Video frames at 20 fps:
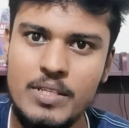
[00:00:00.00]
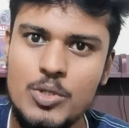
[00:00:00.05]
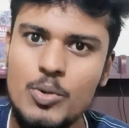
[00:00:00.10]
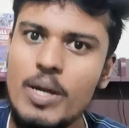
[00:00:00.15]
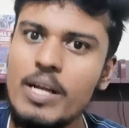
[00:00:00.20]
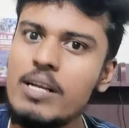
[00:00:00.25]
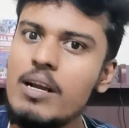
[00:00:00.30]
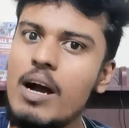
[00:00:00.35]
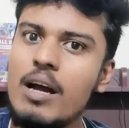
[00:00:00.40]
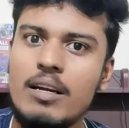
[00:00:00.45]

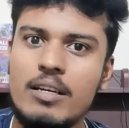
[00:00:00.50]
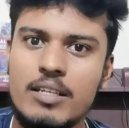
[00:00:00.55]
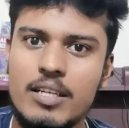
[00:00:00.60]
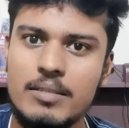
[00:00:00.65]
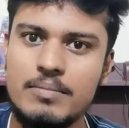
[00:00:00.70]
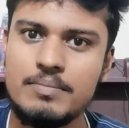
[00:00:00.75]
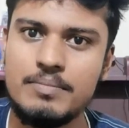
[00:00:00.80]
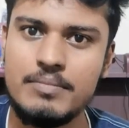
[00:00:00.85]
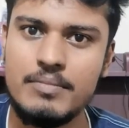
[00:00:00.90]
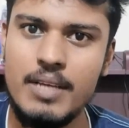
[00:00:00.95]
So I can't
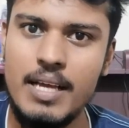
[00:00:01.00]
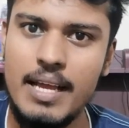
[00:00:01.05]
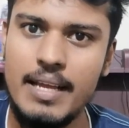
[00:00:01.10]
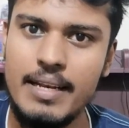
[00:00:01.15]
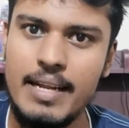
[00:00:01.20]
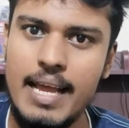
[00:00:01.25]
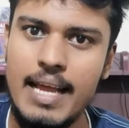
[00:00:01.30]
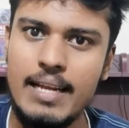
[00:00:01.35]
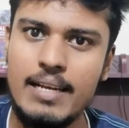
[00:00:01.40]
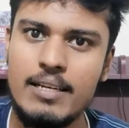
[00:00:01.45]
come
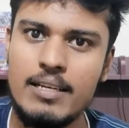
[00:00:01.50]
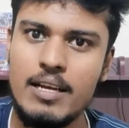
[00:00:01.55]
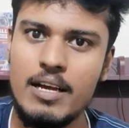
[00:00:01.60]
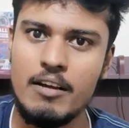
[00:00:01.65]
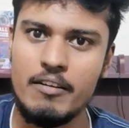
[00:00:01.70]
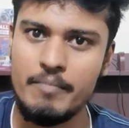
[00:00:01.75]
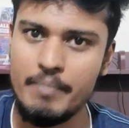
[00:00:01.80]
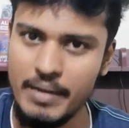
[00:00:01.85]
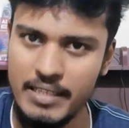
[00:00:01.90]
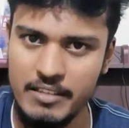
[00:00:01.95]
and
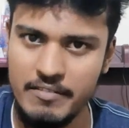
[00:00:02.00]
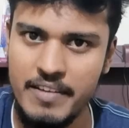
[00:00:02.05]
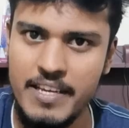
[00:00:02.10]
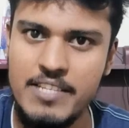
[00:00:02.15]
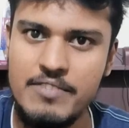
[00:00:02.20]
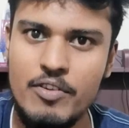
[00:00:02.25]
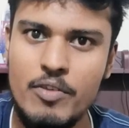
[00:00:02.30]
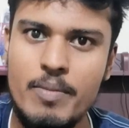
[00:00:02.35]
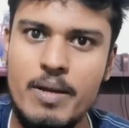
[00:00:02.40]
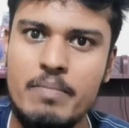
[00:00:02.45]
pay the
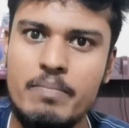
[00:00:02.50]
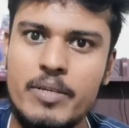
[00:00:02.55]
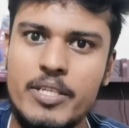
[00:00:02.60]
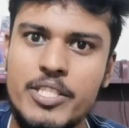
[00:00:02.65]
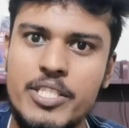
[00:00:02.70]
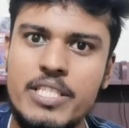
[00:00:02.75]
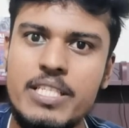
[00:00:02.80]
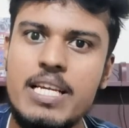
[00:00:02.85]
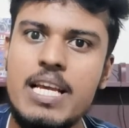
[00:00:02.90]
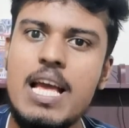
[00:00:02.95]
fees for
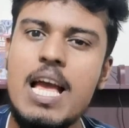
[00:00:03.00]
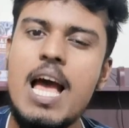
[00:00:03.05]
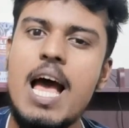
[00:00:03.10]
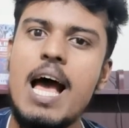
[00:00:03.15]
MEDPG,